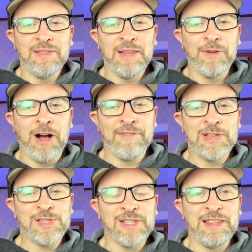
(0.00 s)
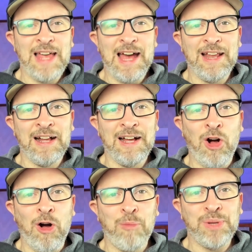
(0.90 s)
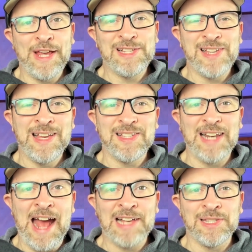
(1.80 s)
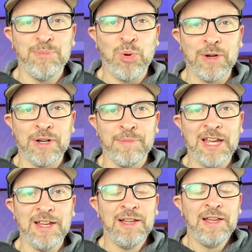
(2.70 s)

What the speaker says: obviously that all plays isn't as important to me,